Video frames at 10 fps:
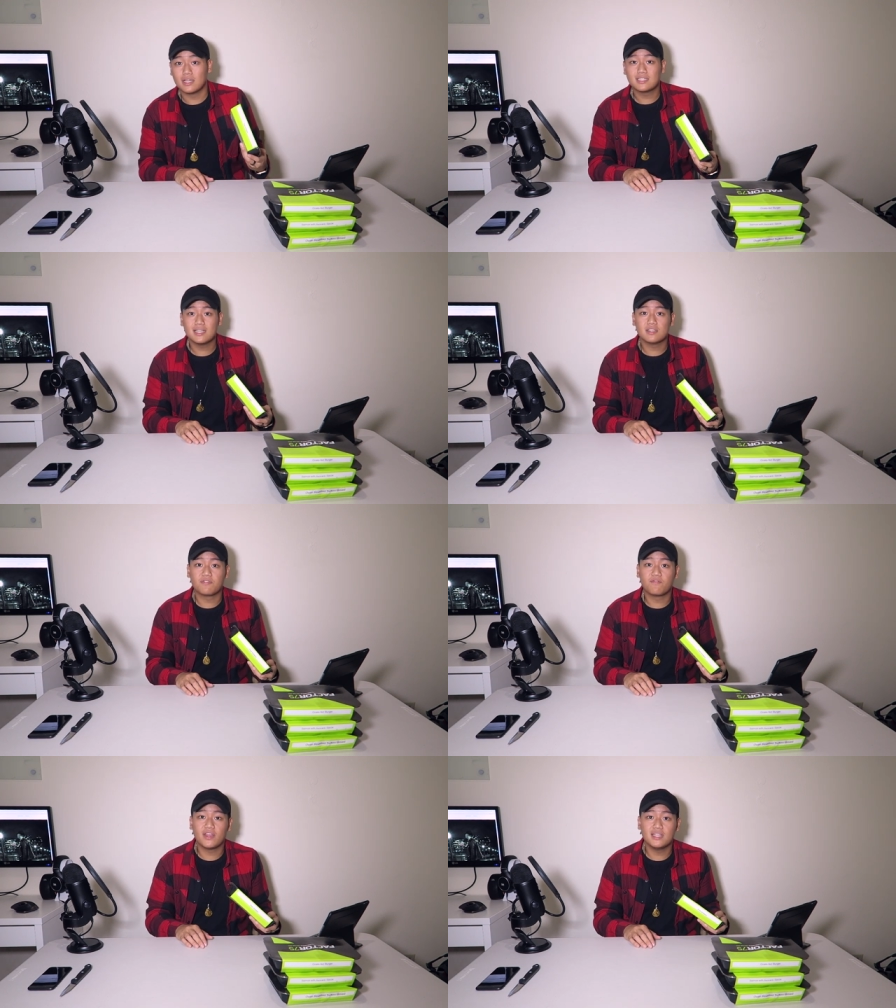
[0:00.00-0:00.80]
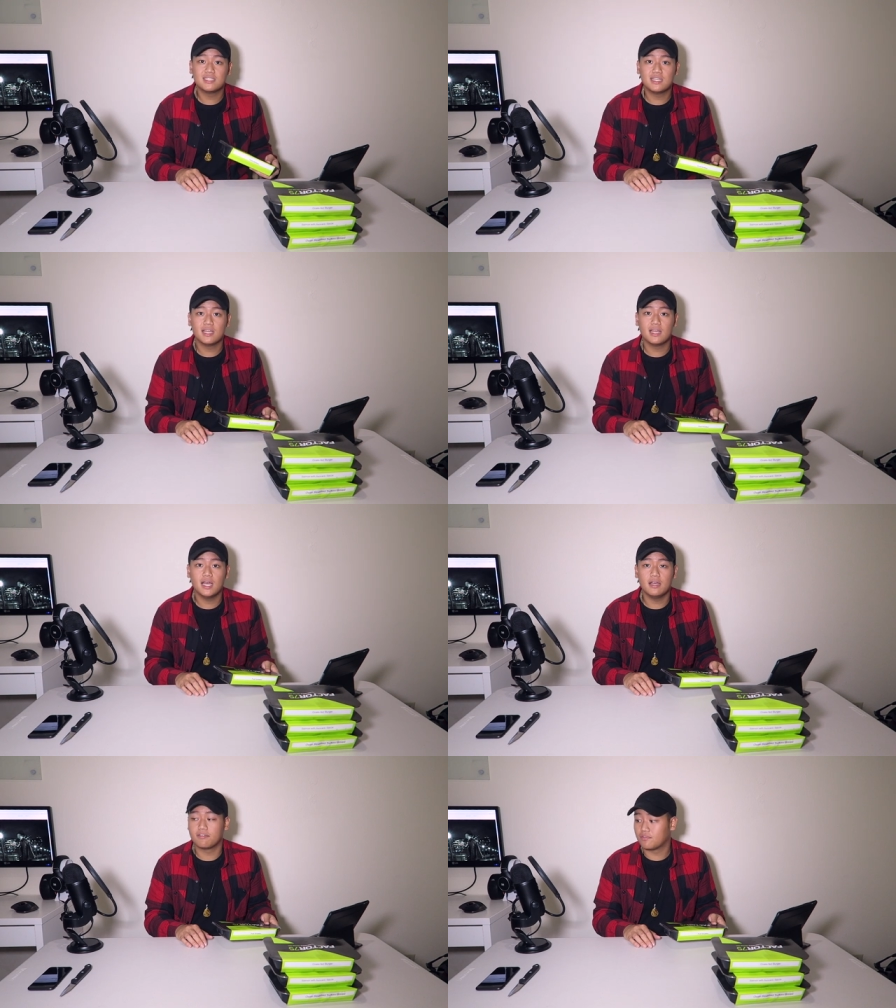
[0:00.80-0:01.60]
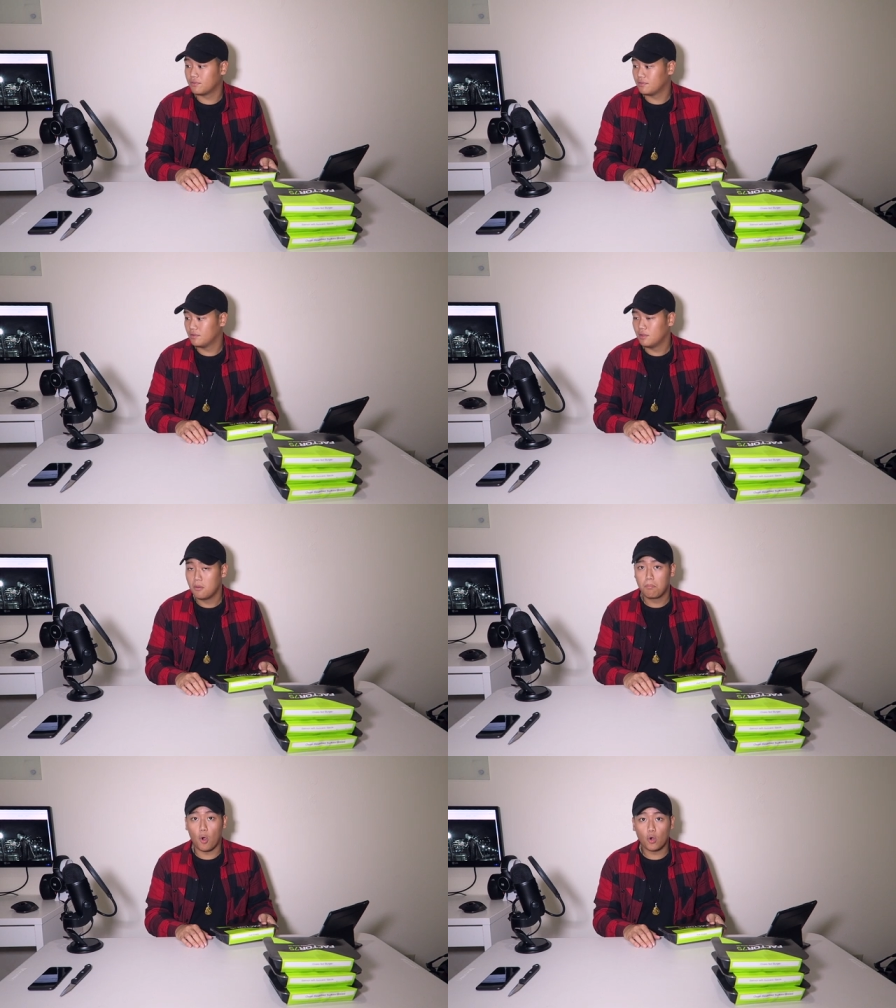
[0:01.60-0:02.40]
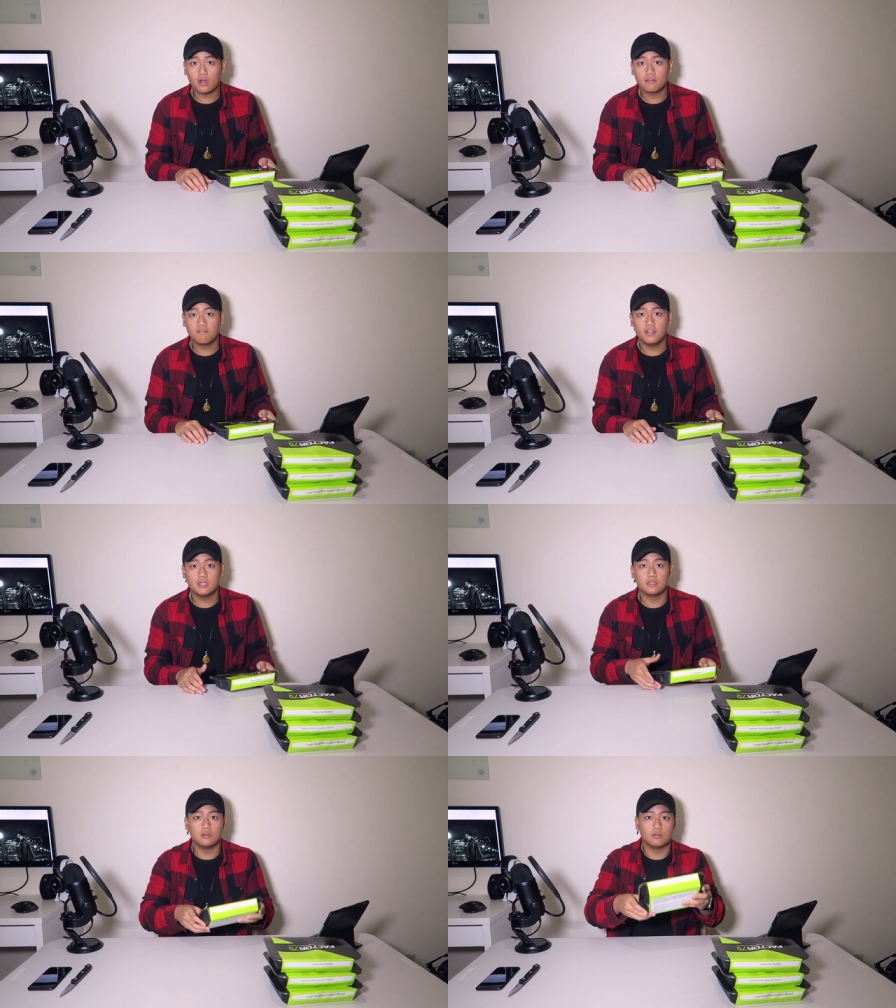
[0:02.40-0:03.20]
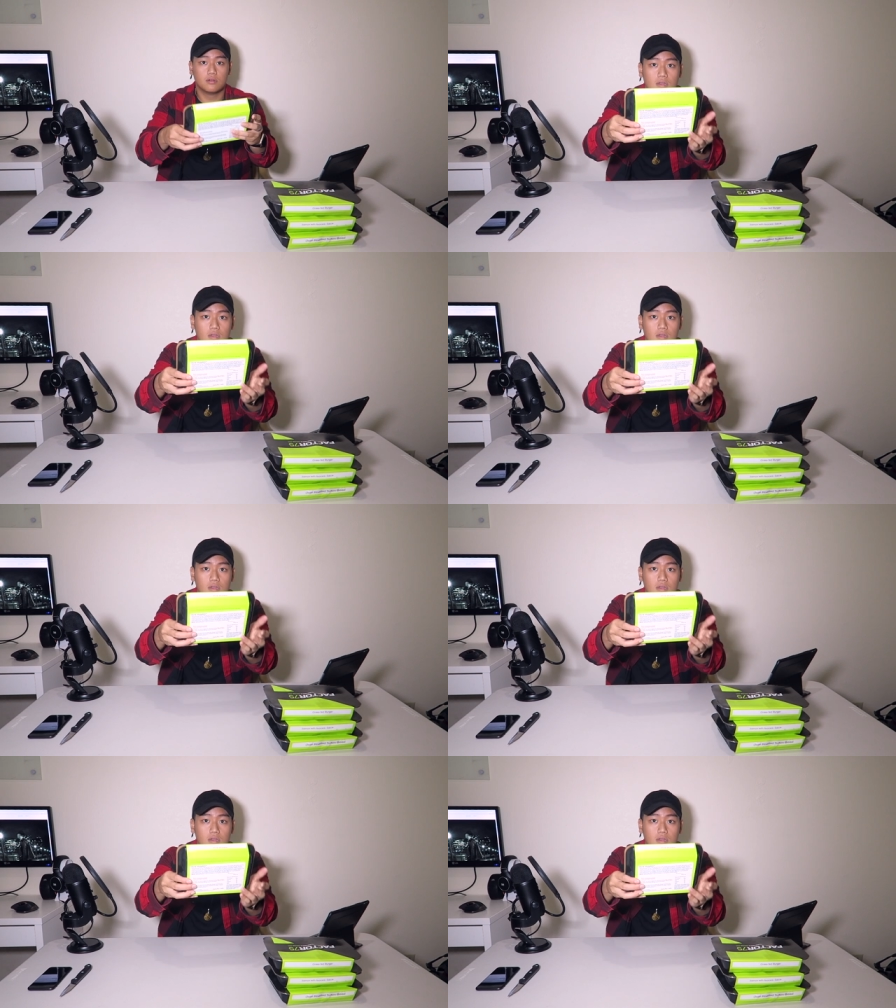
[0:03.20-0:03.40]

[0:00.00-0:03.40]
That sounds fancy AF. Pork vindaloo.